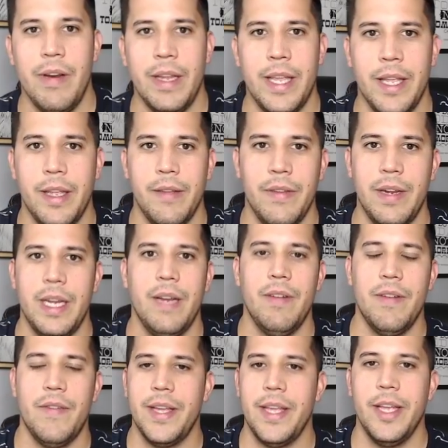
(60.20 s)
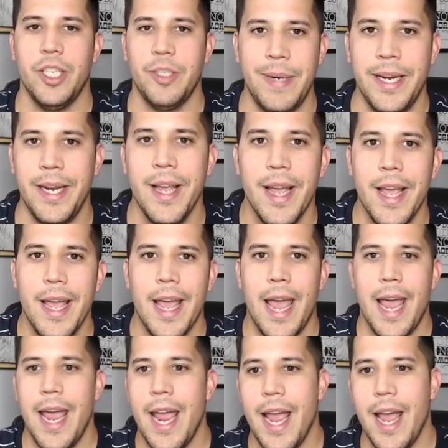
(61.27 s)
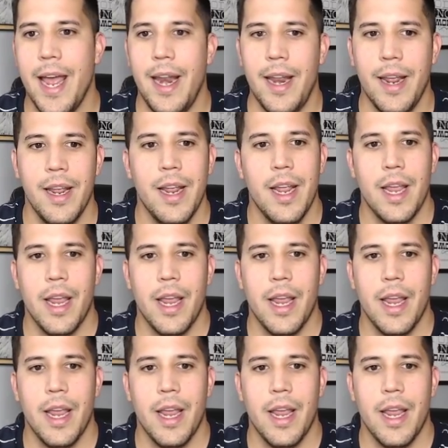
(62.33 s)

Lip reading: if it kills me. And